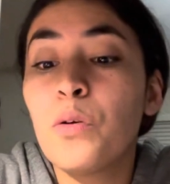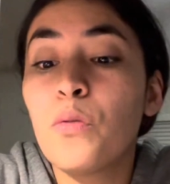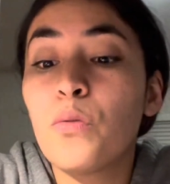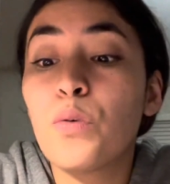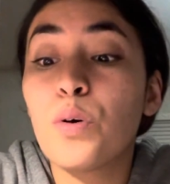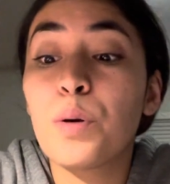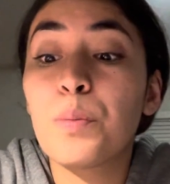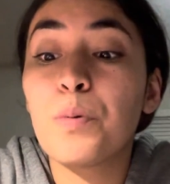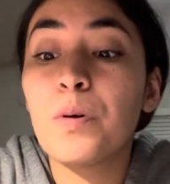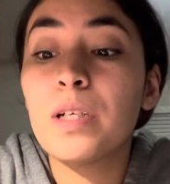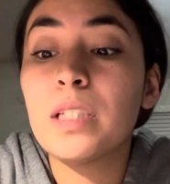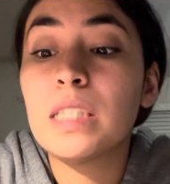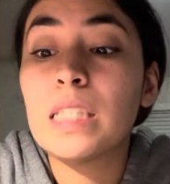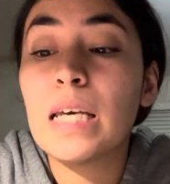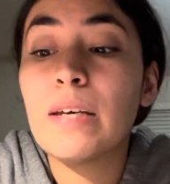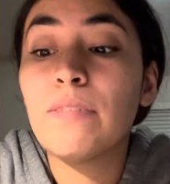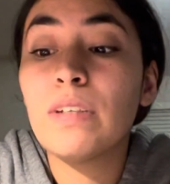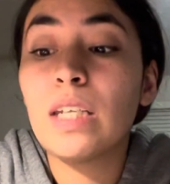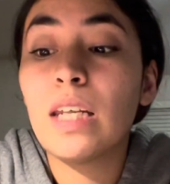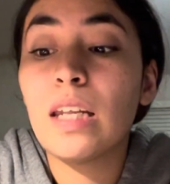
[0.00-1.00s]

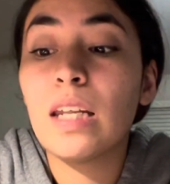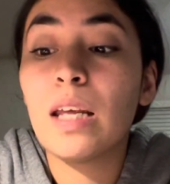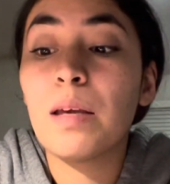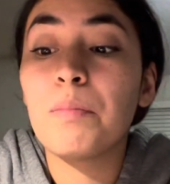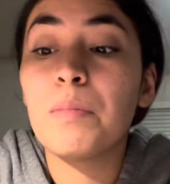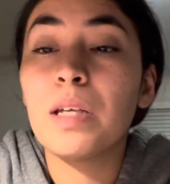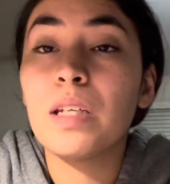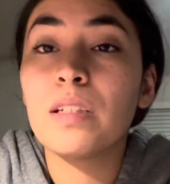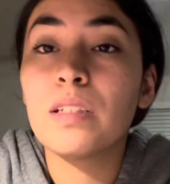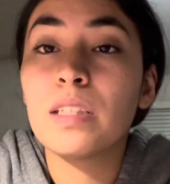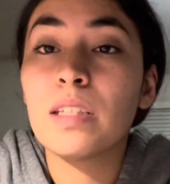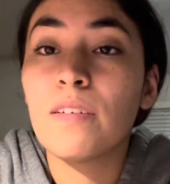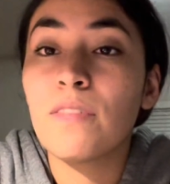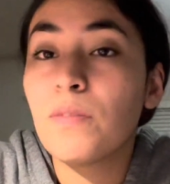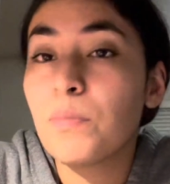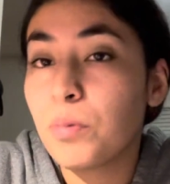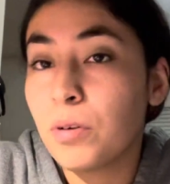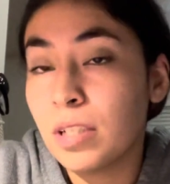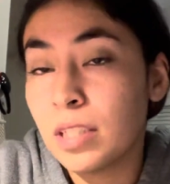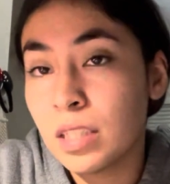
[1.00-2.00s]
4.7, and a mean of
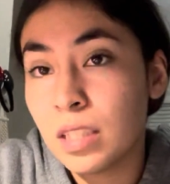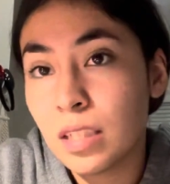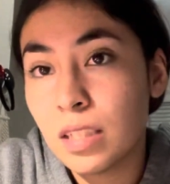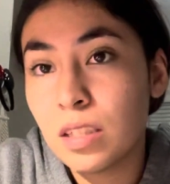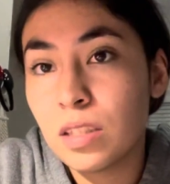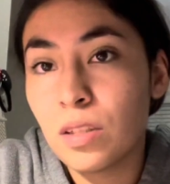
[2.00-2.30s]
7.6.